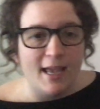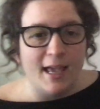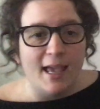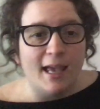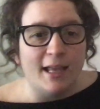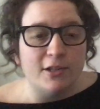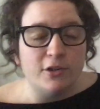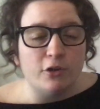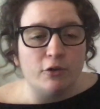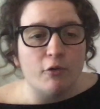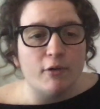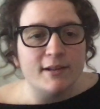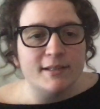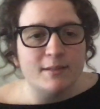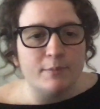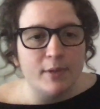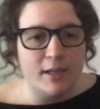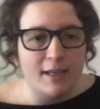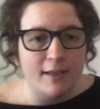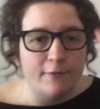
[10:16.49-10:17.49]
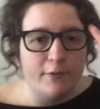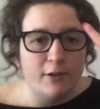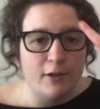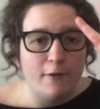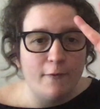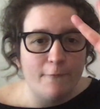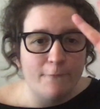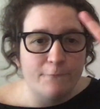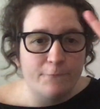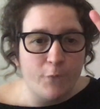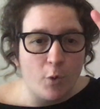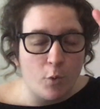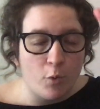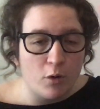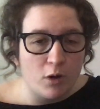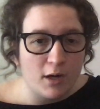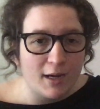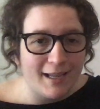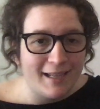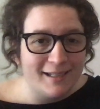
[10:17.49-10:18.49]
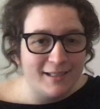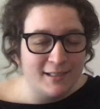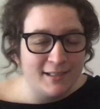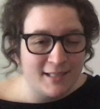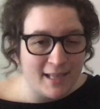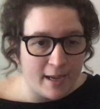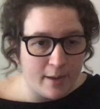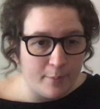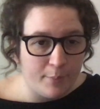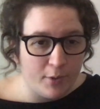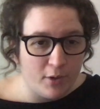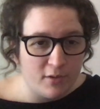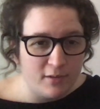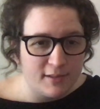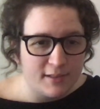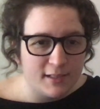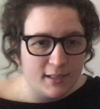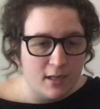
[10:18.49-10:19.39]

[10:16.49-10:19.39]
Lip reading: And you're going to be given 4 examples.